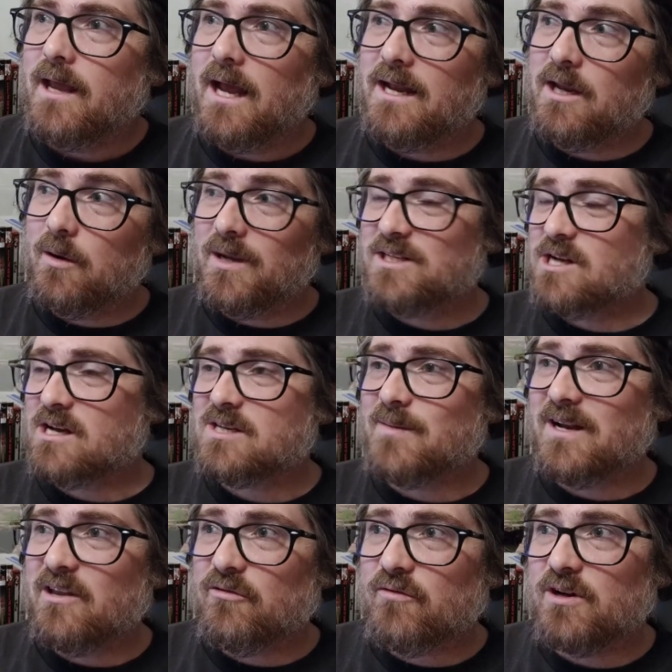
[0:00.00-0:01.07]
And, you know, he talks
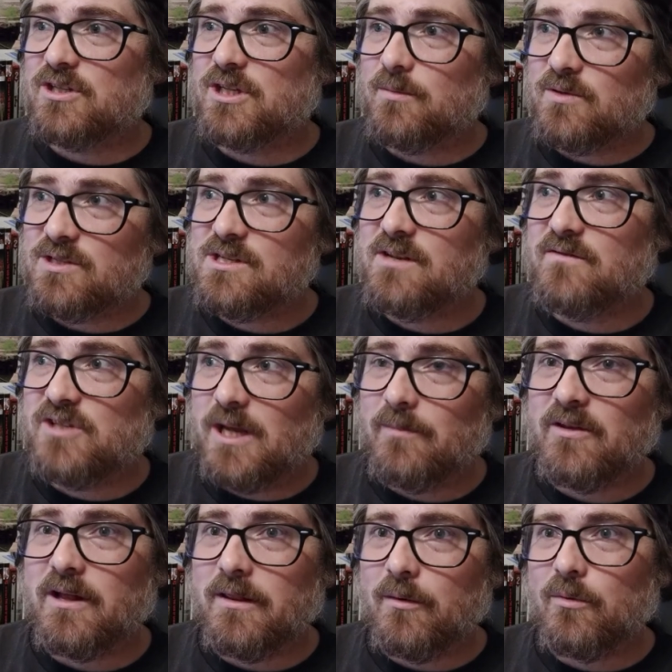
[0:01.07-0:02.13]
about his friendship with Steve
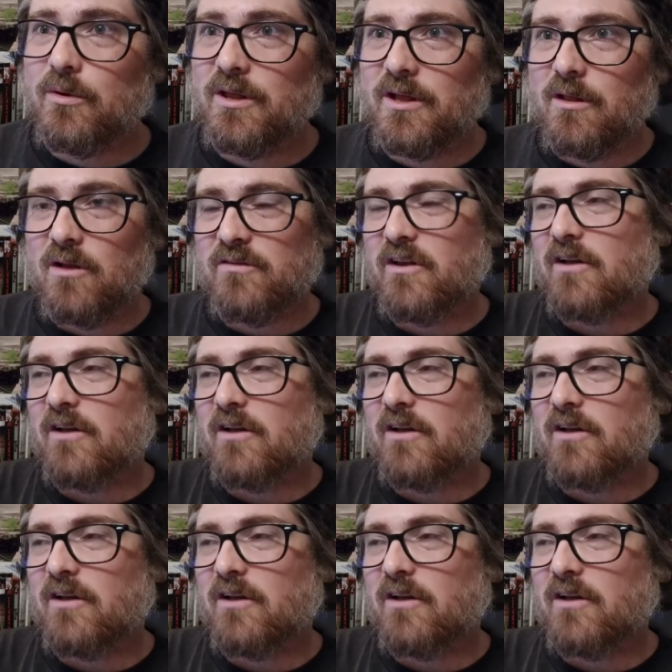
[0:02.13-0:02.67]
James, how they were really close.